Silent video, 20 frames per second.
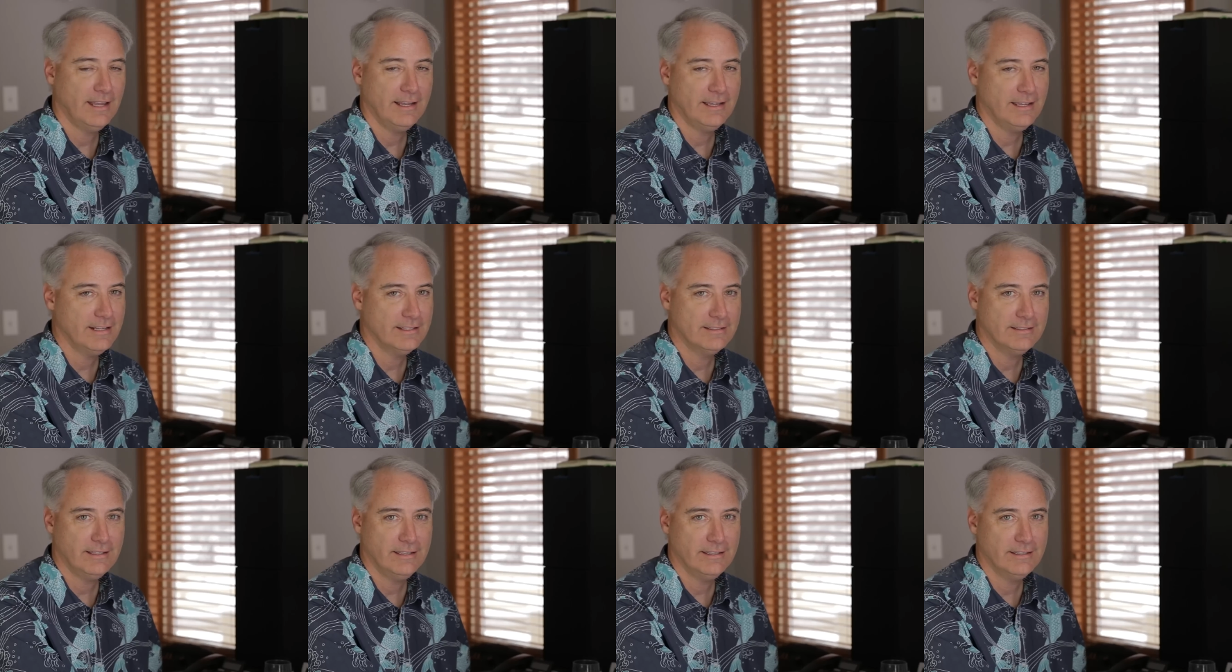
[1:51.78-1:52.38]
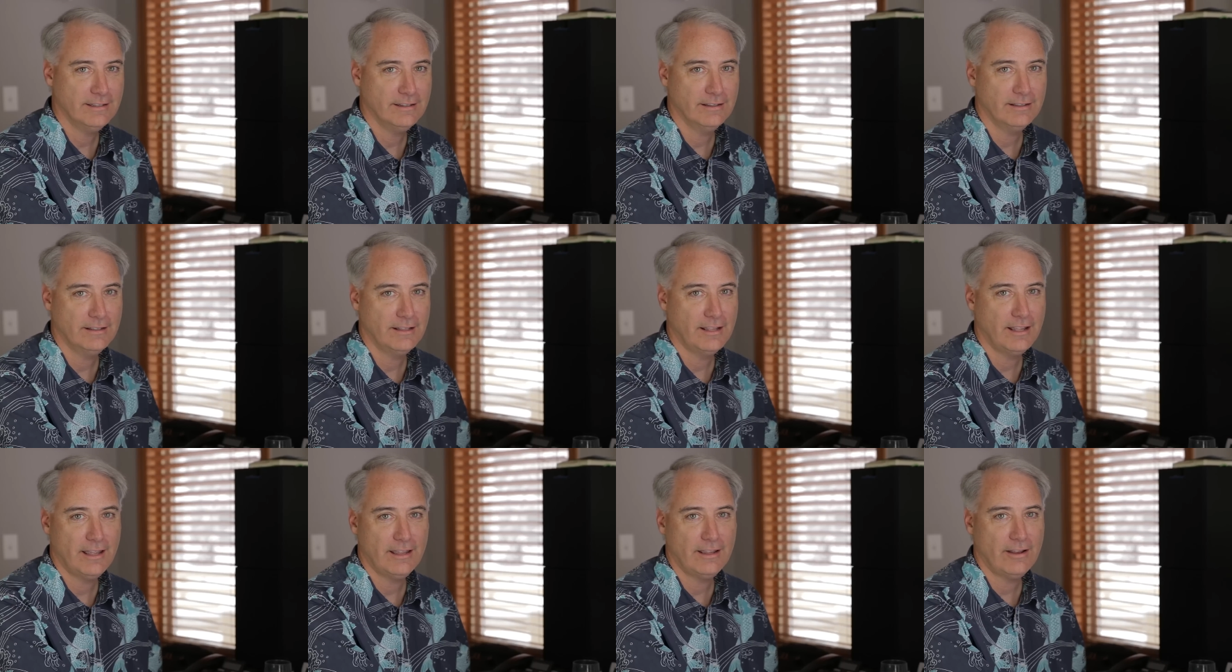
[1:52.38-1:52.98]
I gotta tell you,
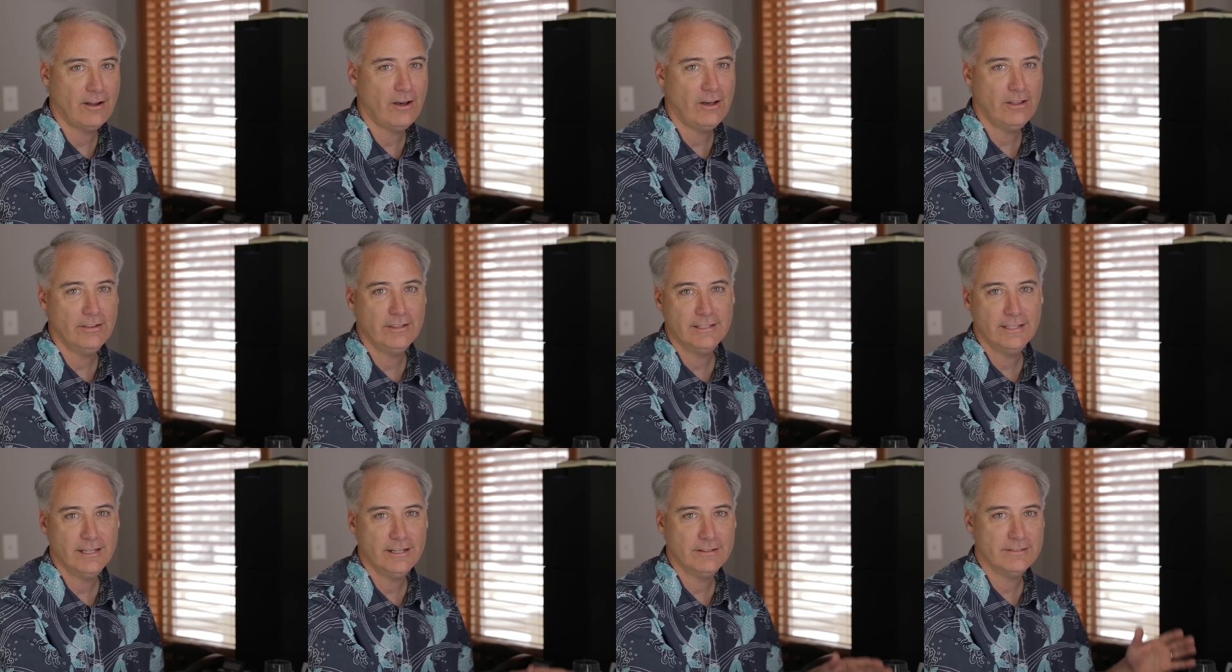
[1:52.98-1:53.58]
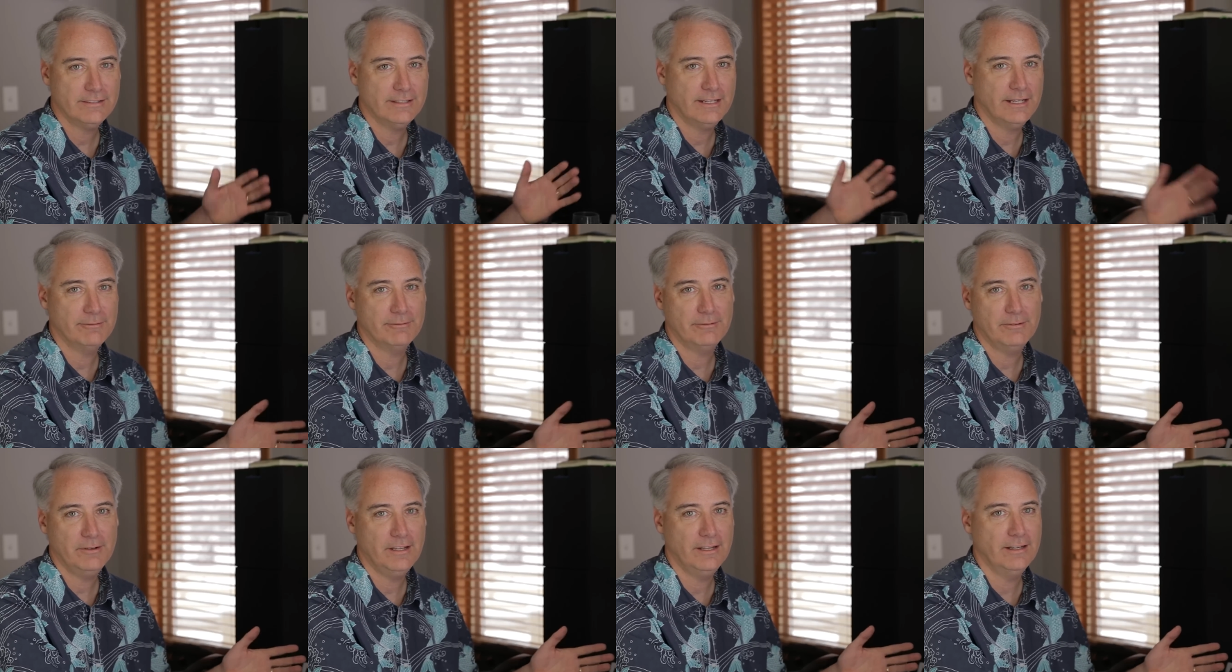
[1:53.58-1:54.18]
all the tests that
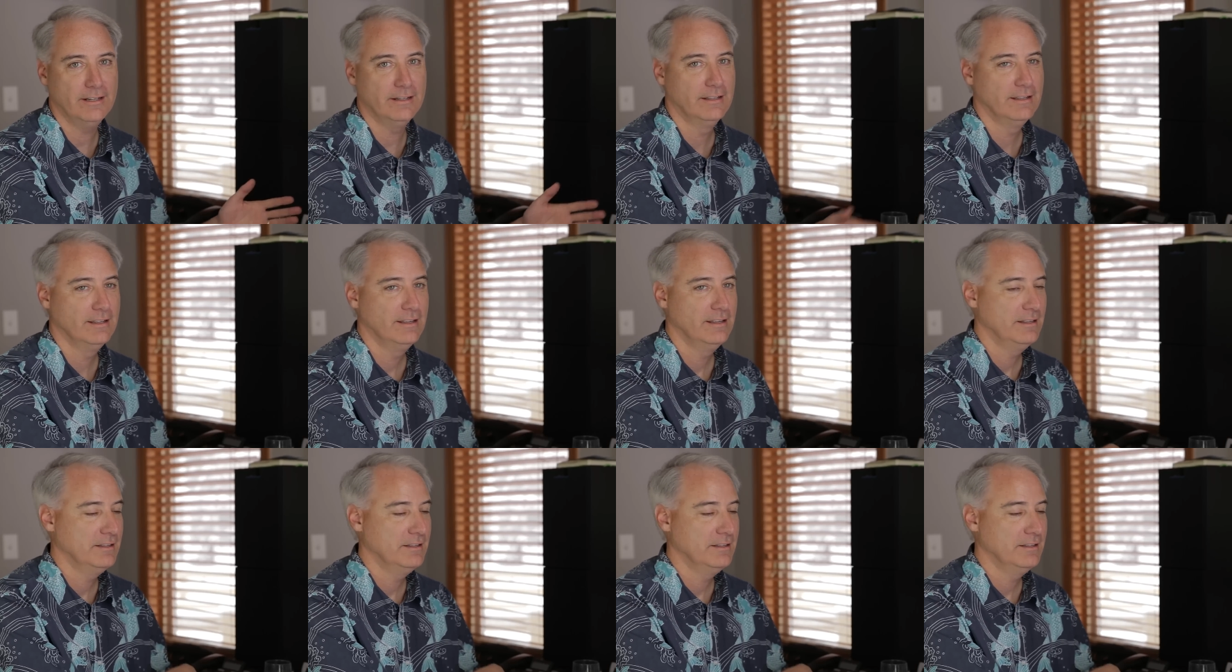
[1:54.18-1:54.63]
I've run,